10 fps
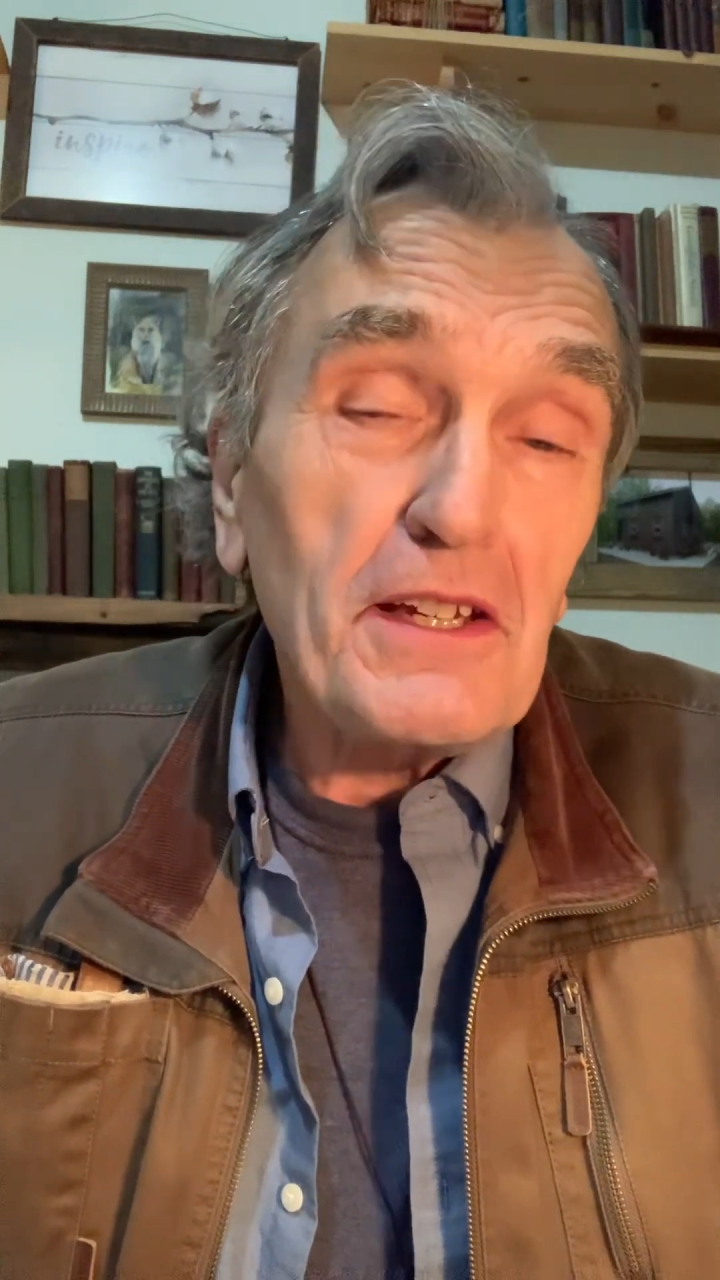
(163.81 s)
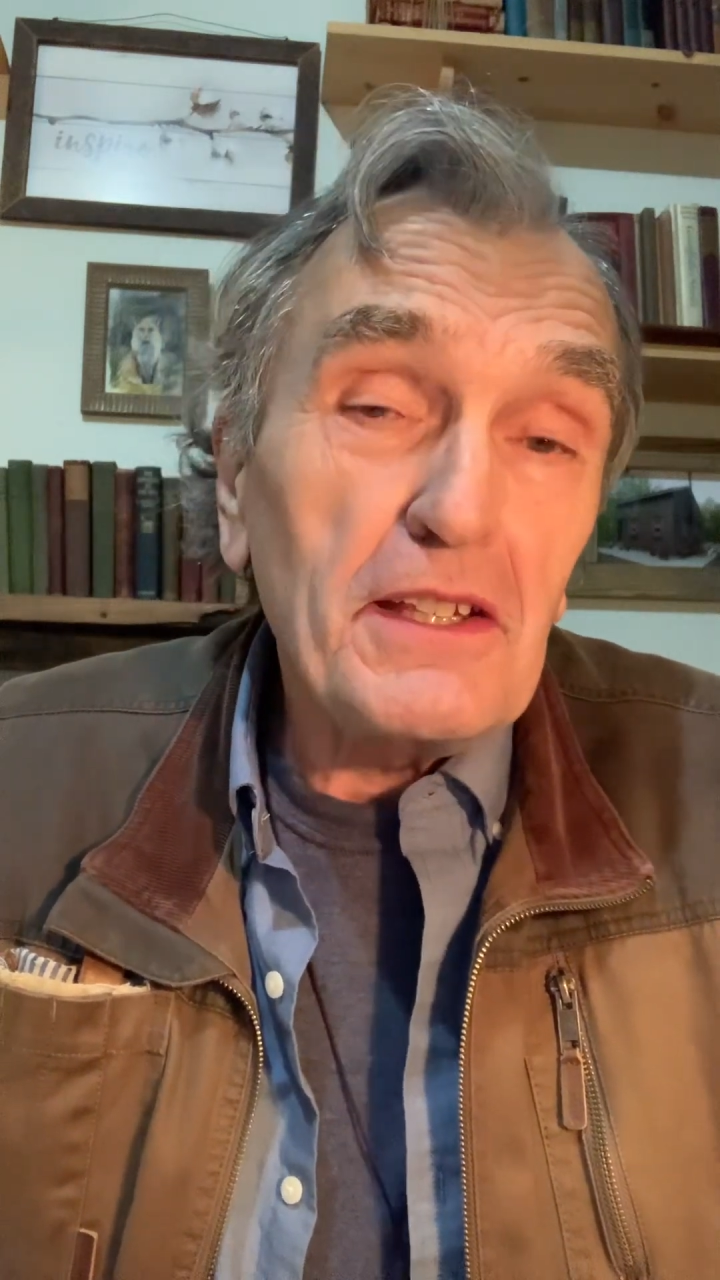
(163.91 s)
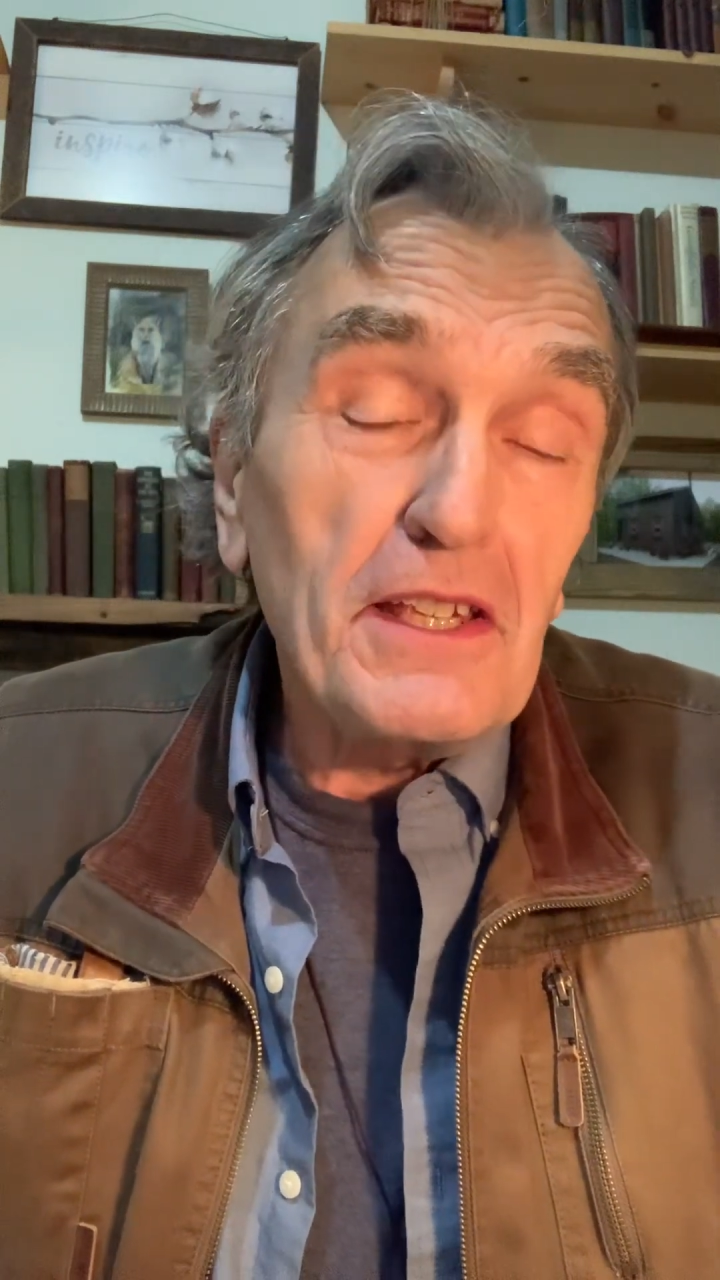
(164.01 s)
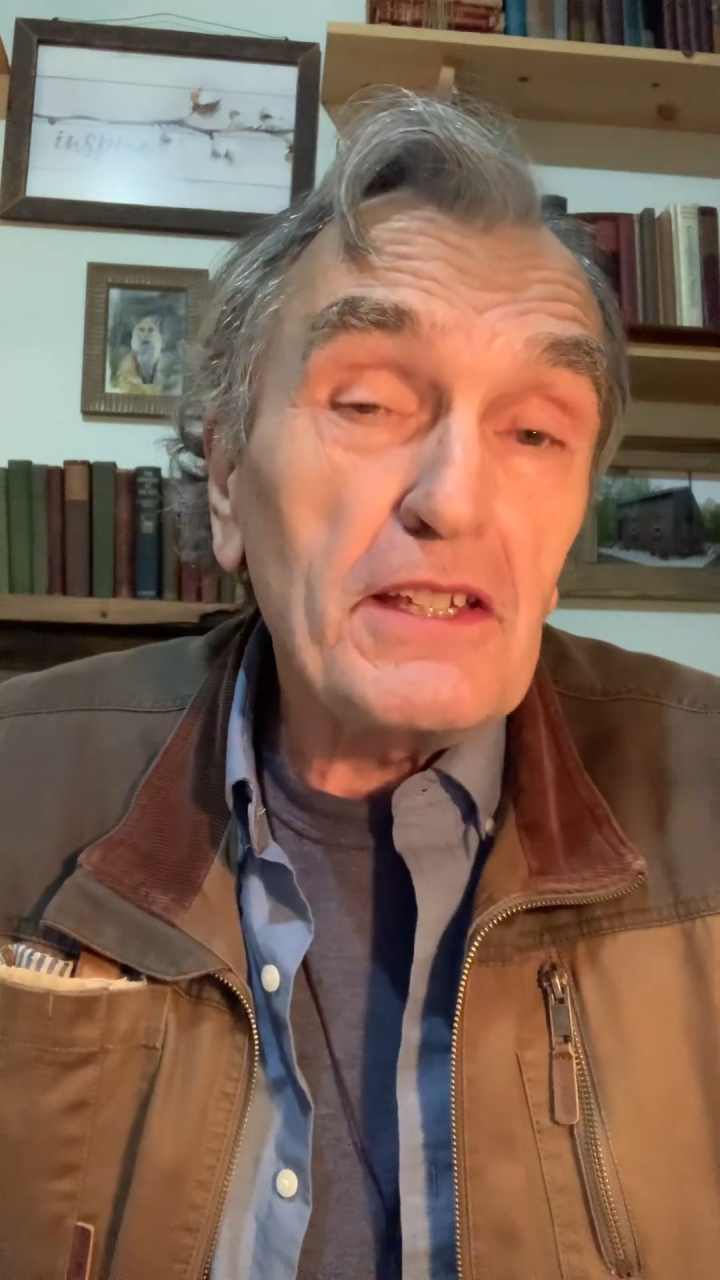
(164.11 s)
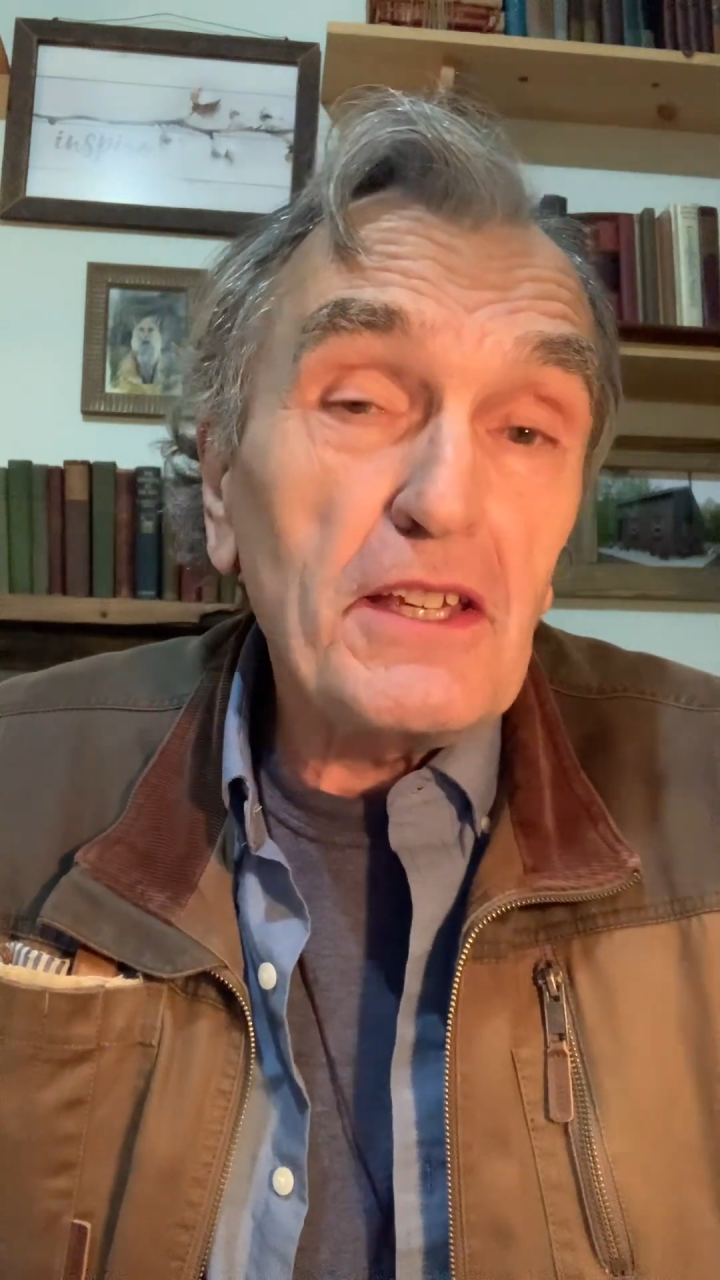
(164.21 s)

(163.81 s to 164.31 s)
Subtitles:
in these